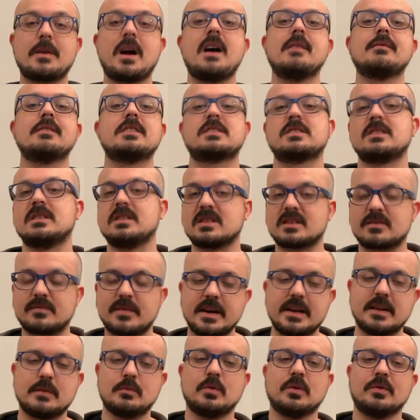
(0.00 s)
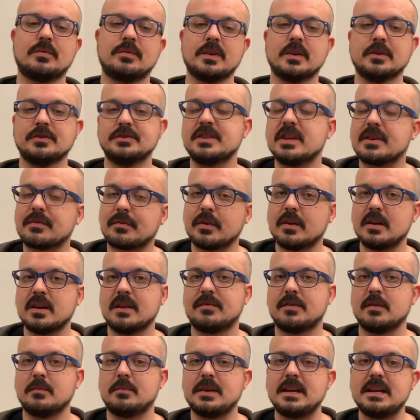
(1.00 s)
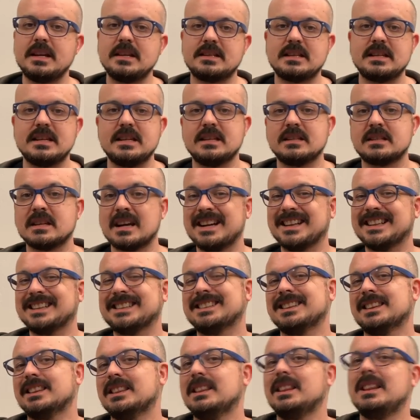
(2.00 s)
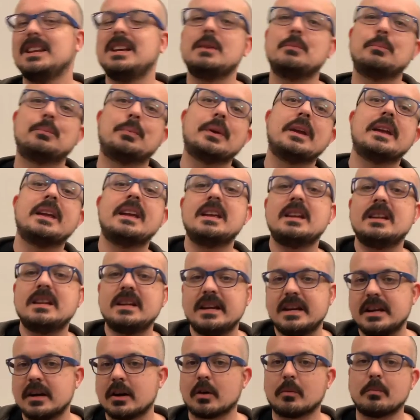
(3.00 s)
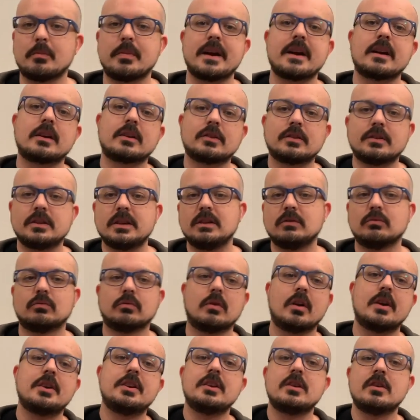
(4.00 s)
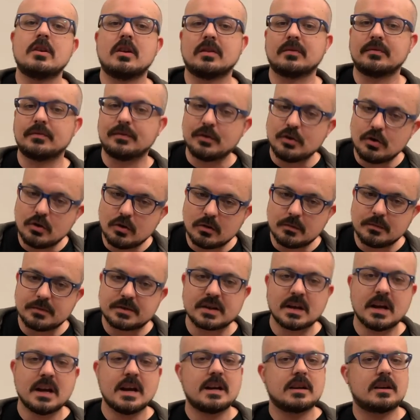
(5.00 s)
Obviously, this fight will feel different if the PCs limp in here, barely running on fumes,